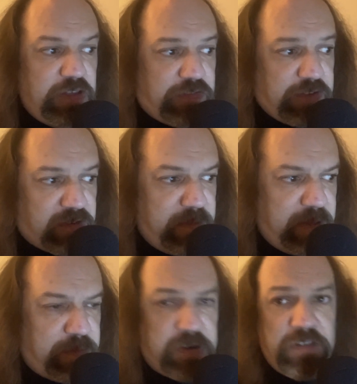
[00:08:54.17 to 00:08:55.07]
So
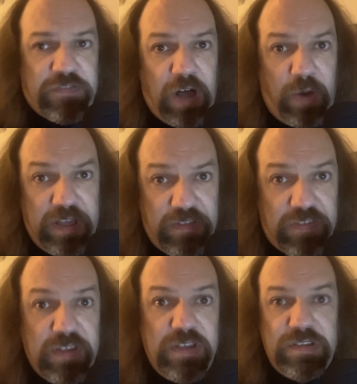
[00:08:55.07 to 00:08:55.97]
remember, as
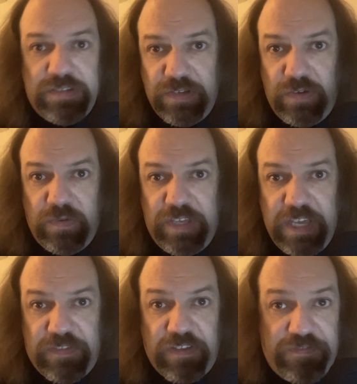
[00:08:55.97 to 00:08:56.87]
always, to
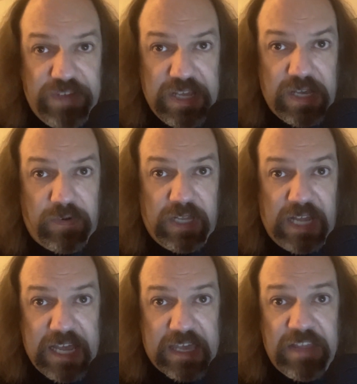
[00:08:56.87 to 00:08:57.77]
give this video a
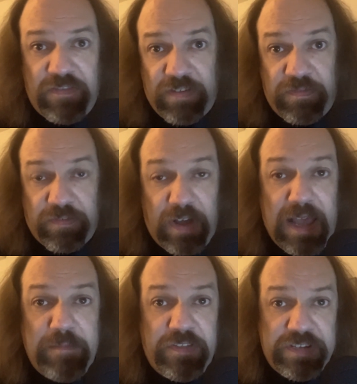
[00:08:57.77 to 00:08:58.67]
like and
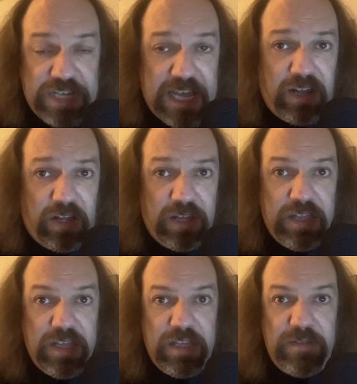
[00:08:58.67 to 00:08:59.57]
subscribe to the channel
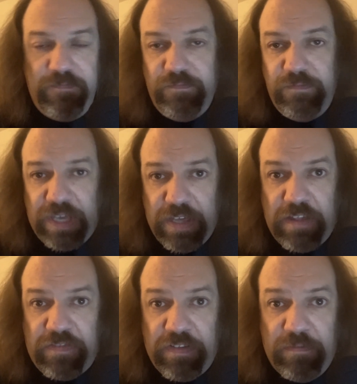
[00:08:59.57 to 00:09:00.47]

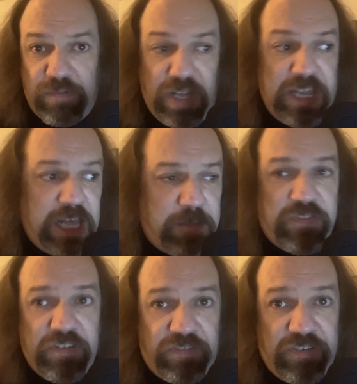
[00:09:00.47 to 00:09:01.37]
because it really helps
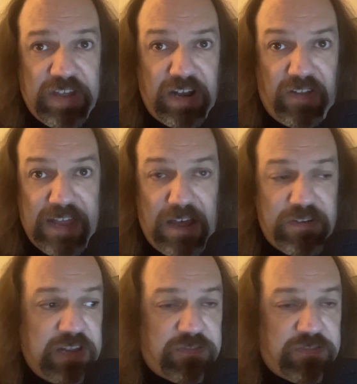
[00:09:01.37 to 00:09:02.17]
this channel out.